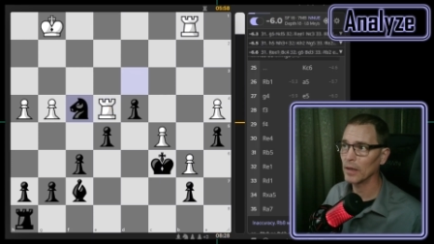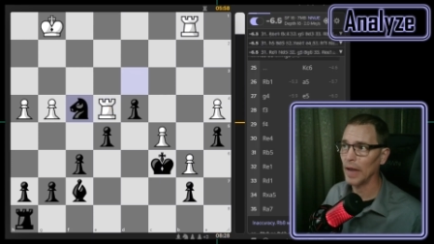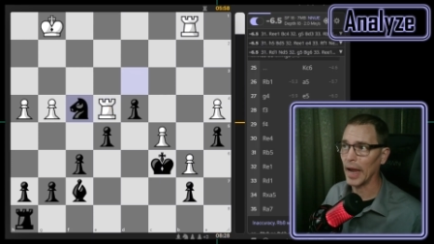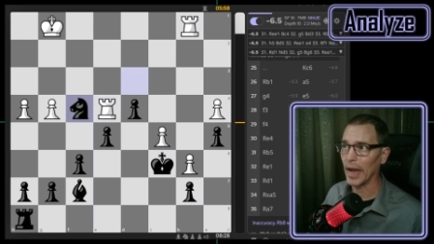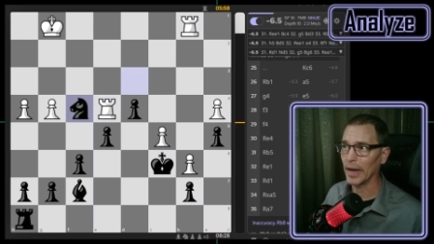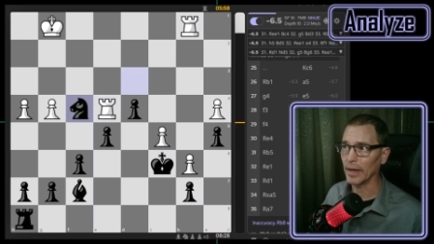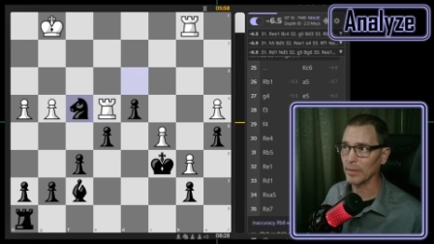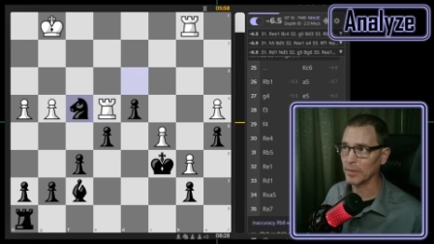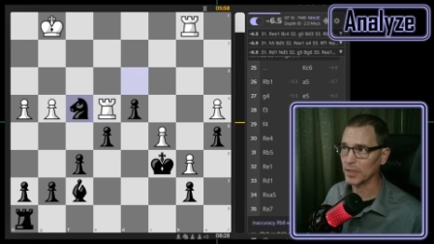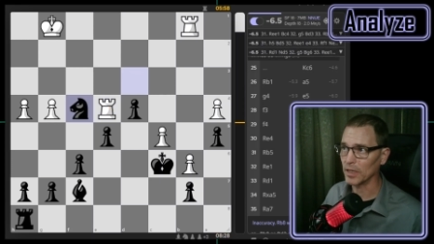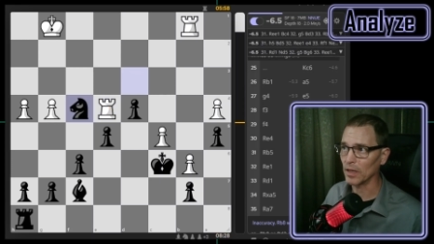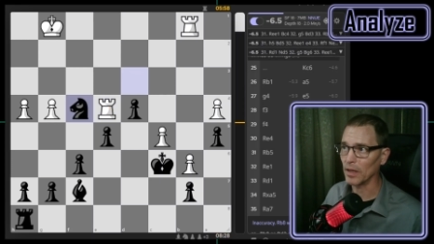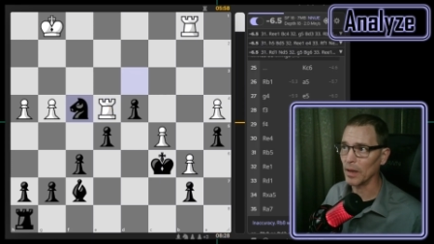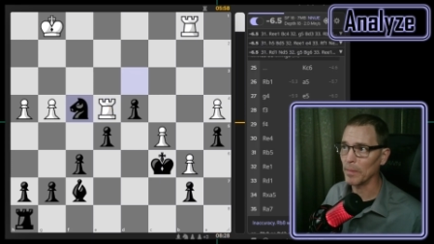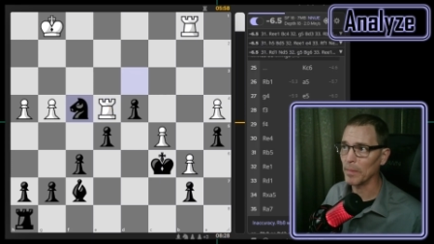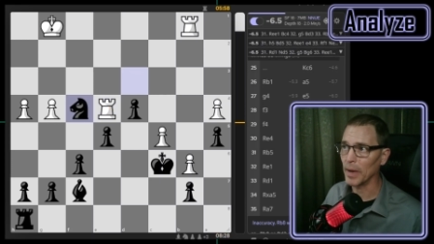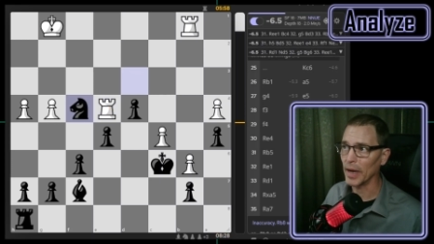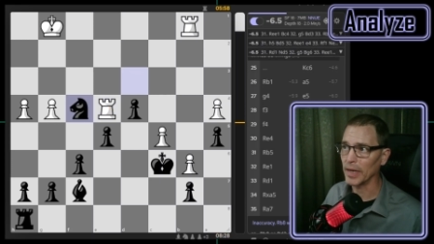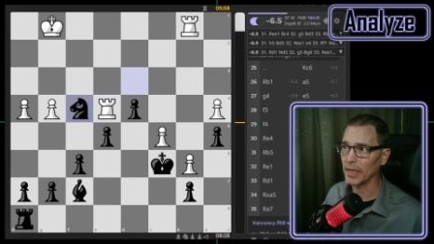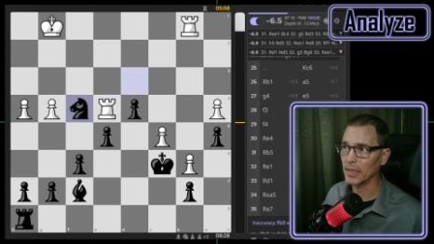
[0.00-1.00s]
and I'm still
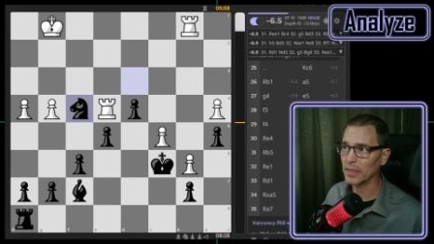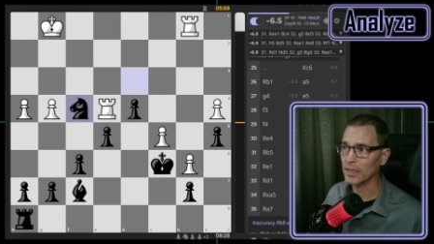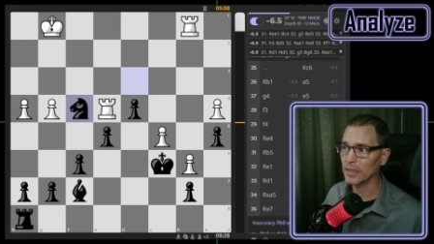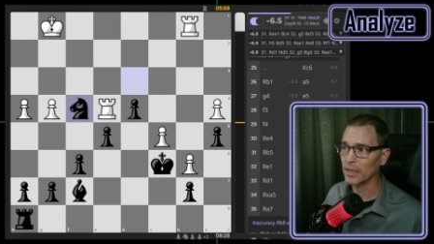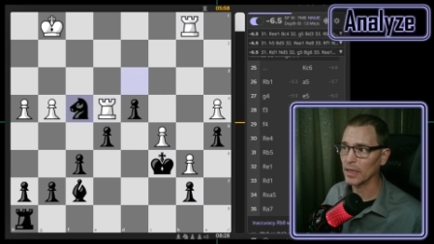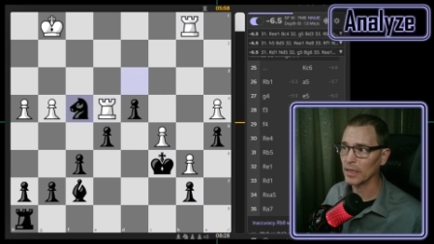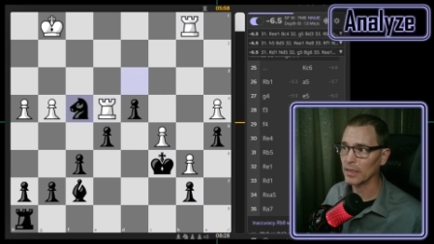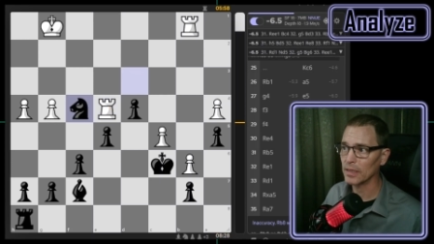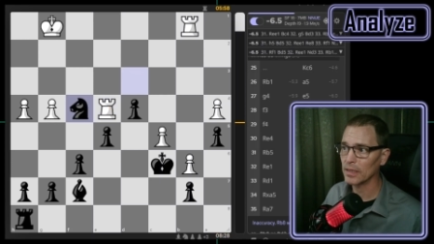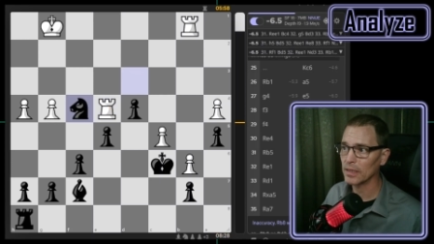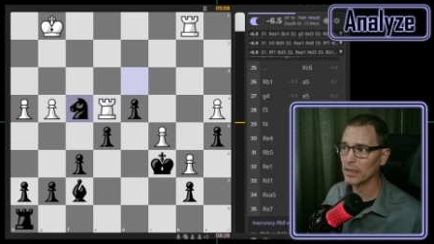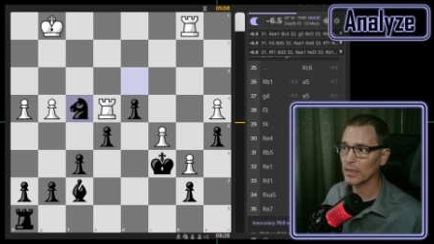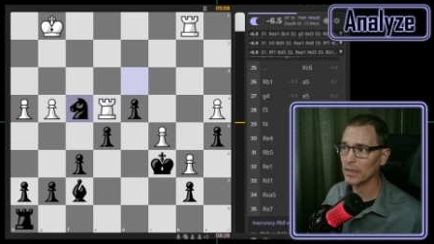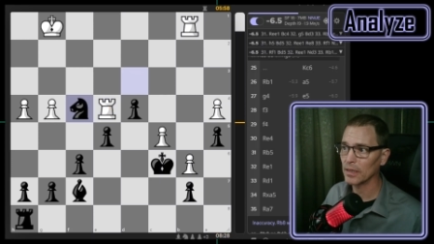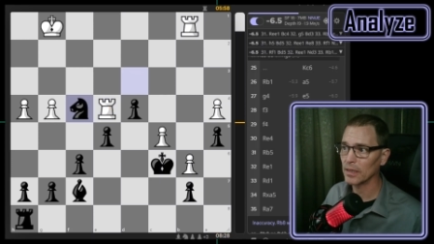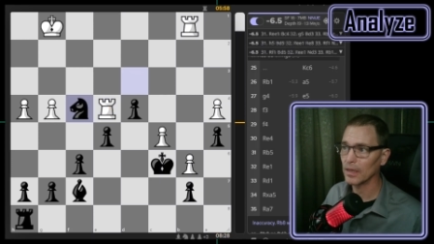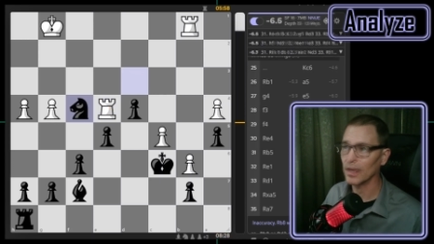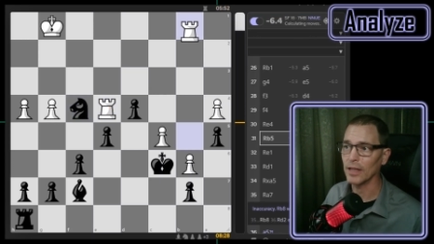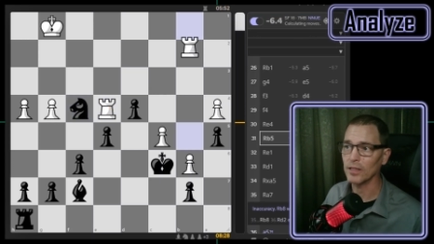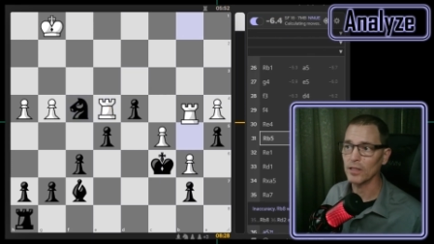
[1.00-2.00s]
at minus six.
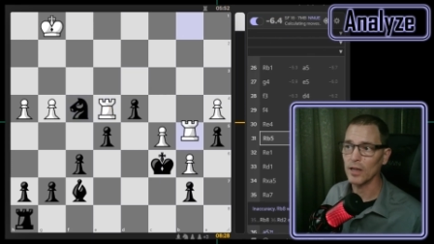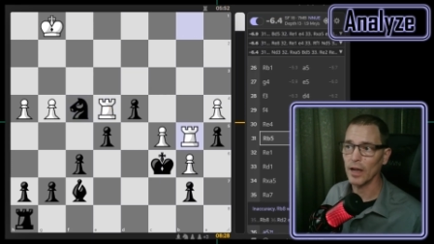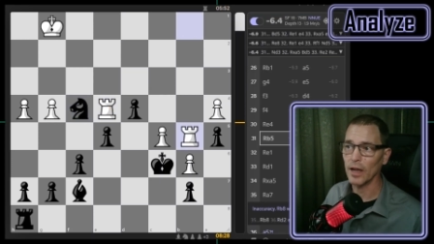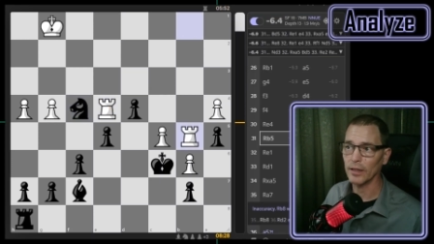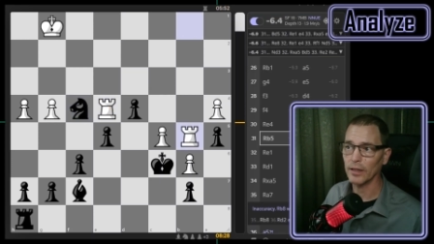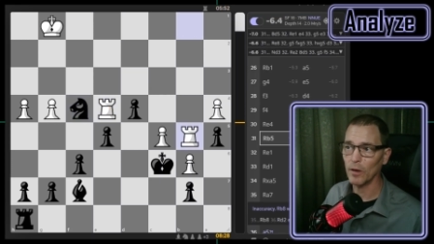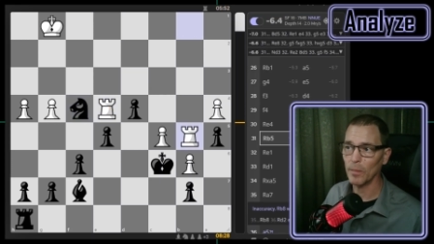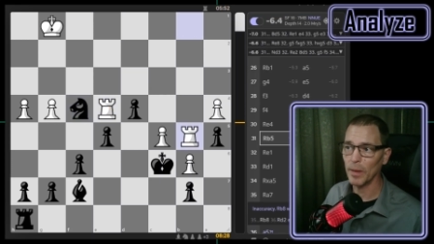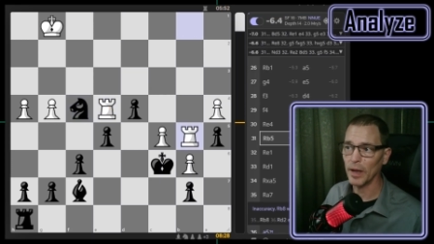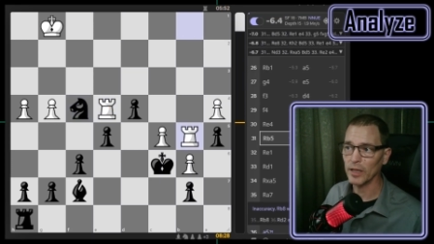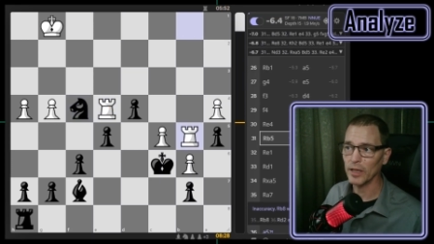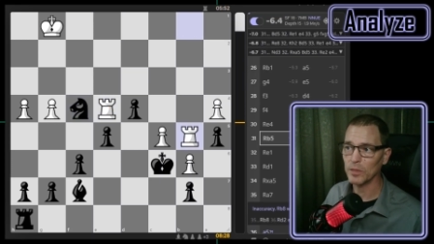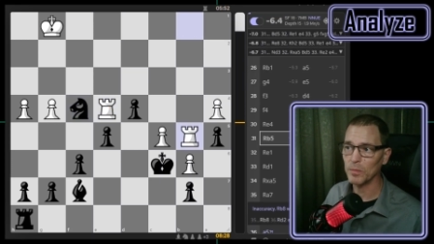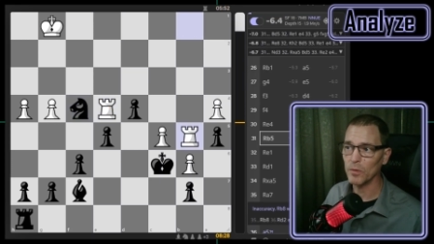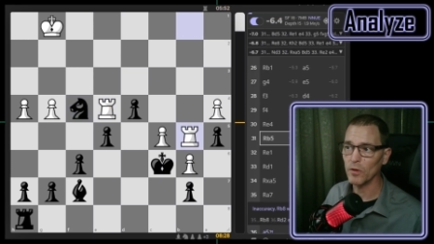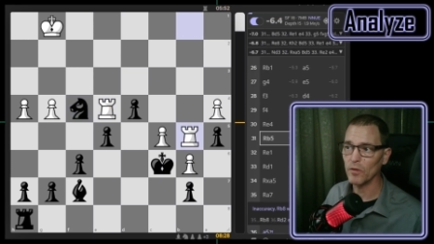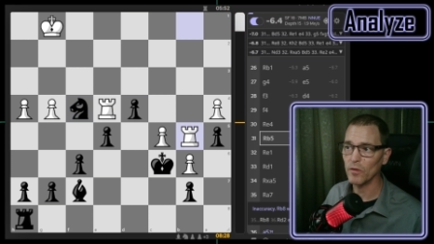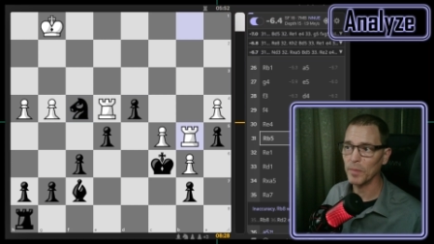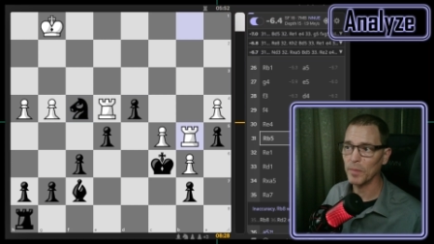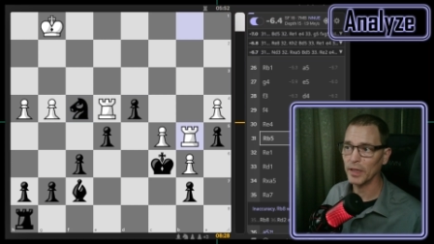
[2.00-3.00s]
It's not their best
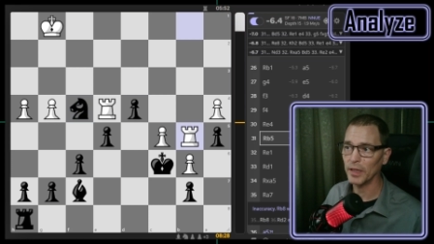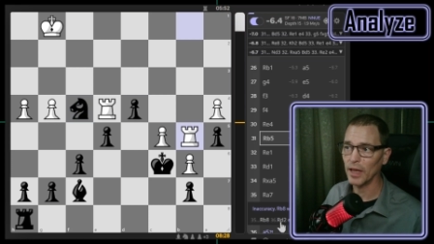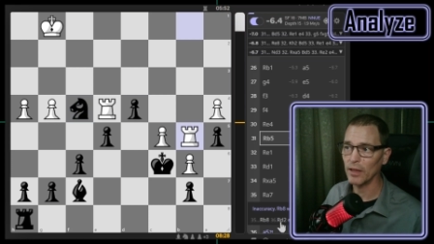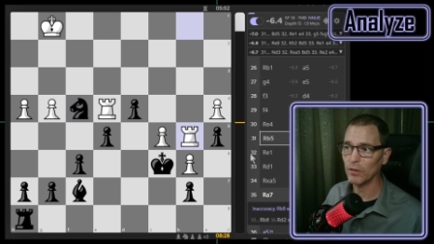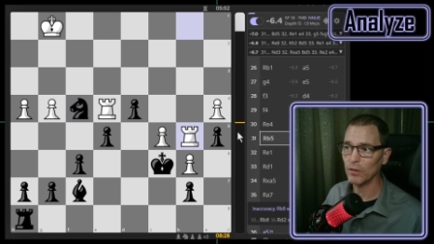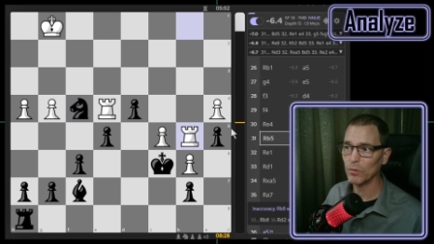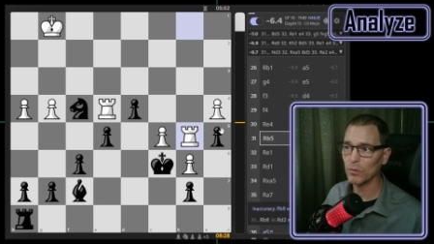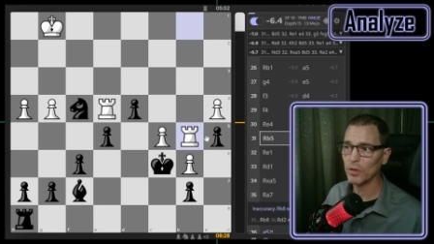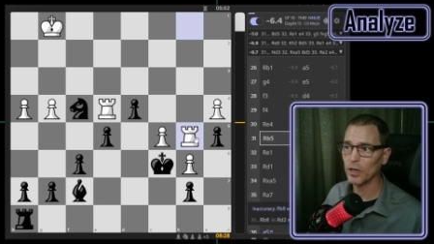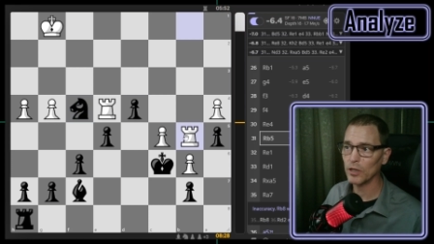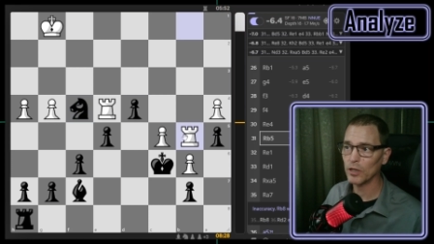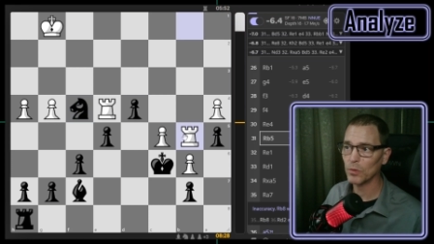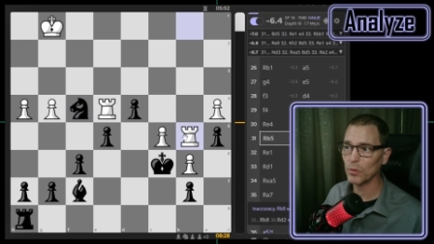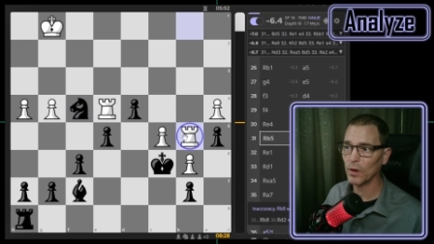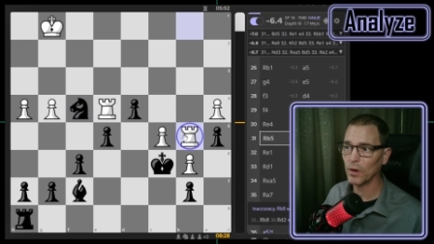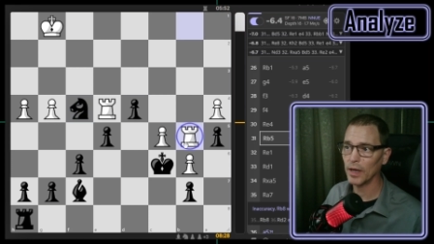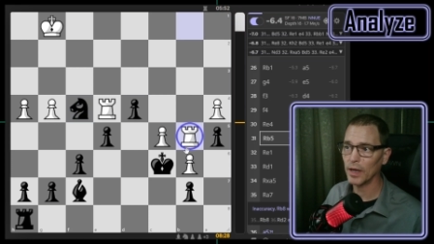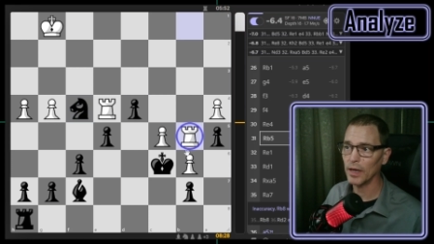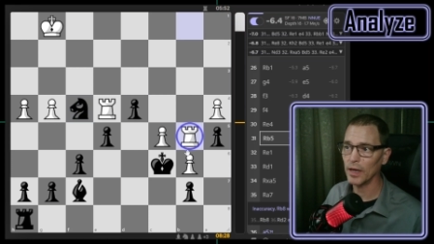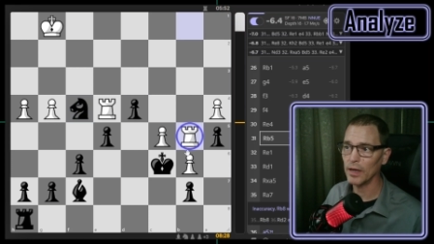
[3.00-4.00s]
move, but they threw this
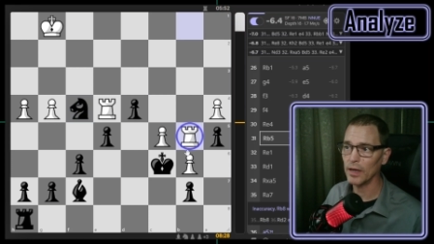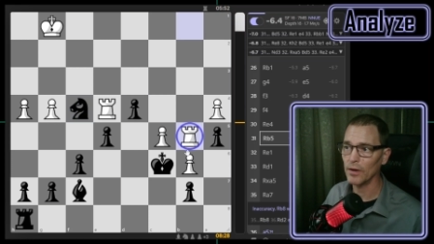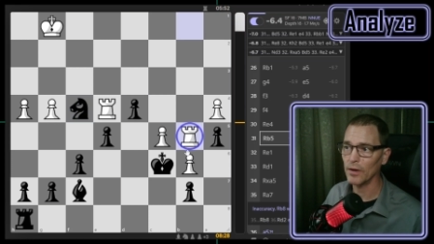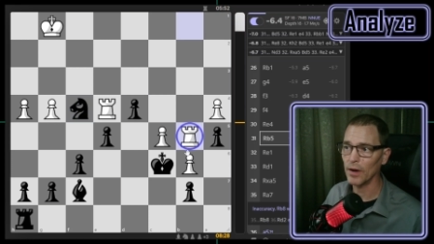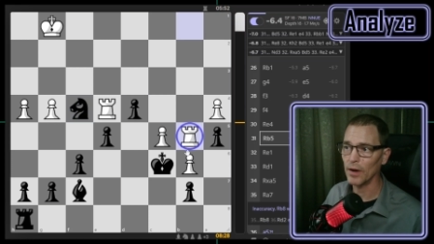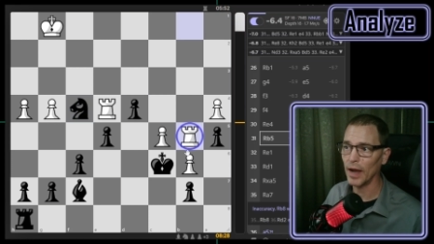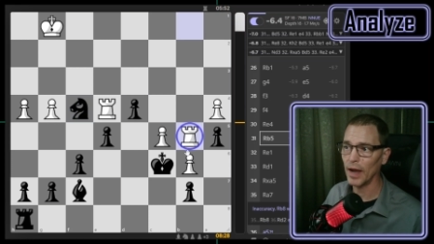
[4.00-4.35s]
rook in here.